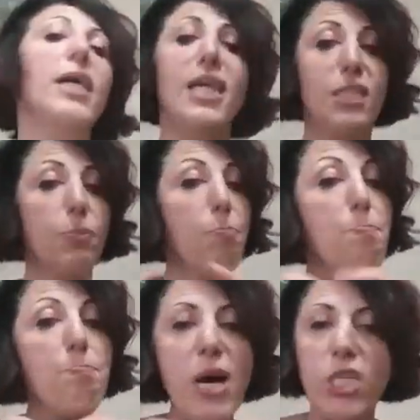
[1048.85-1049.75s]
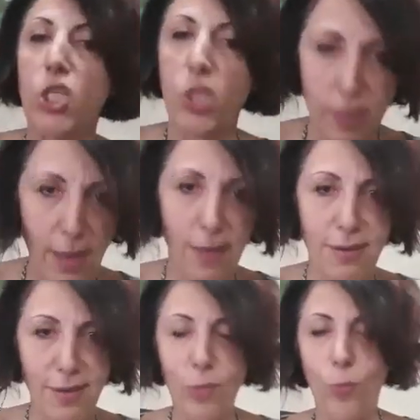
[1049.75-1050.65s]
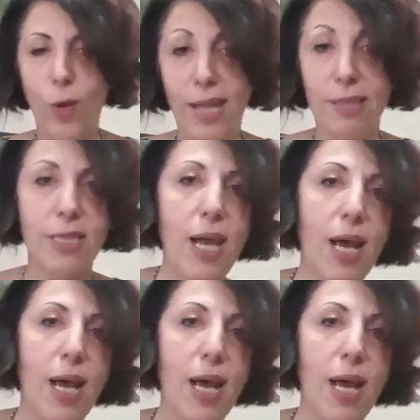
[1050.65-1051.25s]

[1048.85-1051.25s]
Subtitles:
It's much lighter in weight.